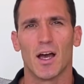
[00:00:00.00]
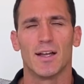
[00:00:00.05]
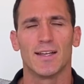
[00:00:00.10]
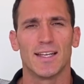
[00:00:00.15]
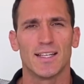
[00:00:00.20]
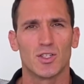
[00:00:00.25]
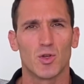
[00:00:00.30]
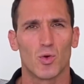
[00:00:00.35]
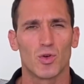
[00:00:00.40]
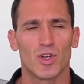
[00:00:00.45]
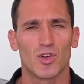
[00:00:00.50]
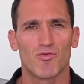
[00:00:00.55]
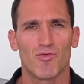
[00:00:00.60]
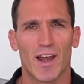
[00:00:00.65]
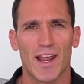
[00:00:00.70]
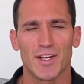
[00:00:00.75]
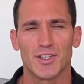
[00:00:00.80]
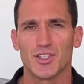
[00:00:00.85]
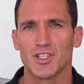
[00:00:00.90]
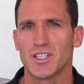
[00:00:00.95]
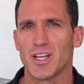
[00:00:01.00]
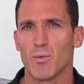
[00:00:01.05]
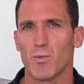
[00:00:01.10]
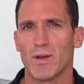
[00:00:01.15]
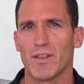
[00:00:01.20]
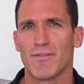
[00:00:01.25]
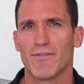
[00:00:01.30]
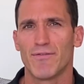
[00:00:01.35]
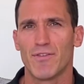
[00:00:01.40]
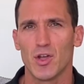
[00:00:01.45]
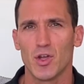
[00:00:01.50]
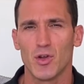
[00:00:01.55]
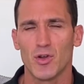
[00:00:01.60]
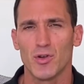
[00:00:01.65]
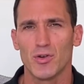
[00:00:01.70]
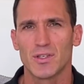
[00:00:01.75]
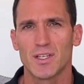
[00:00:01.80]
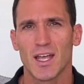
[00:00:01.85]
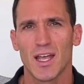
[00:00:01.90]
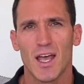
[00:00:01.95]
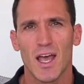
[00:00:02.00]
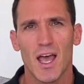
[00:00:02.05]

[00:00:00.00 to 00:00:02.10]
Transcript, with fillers: a disordered relationship with food,